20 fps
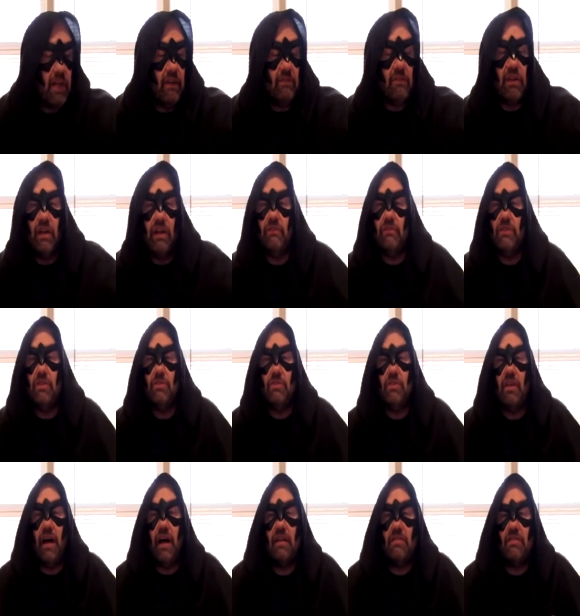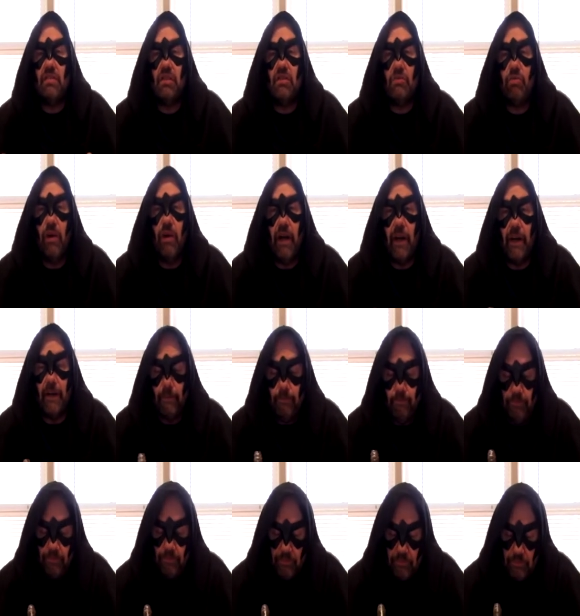I've done a few sauces
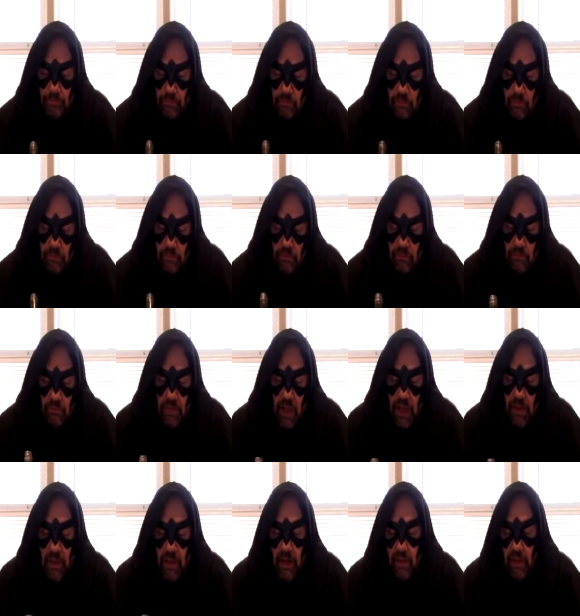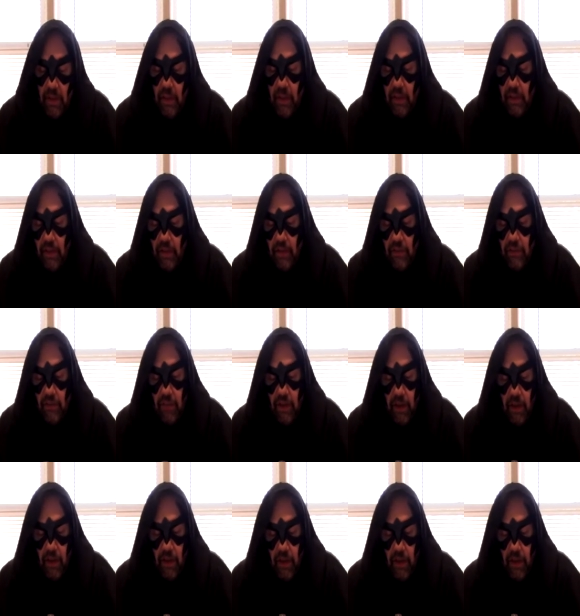where there is
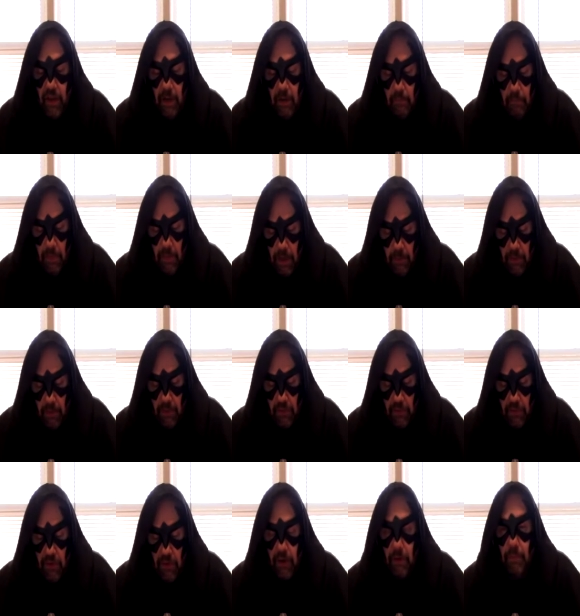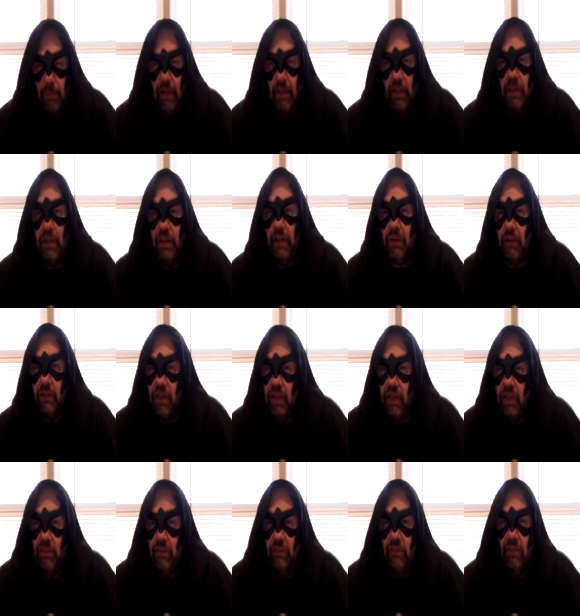maple syrup in the
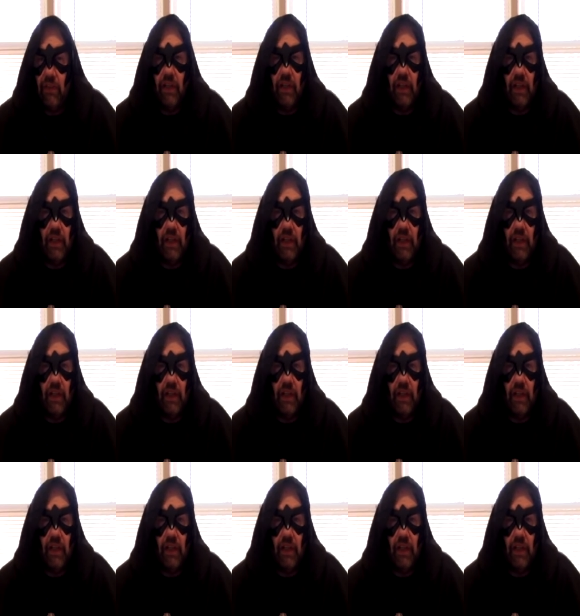ingredients,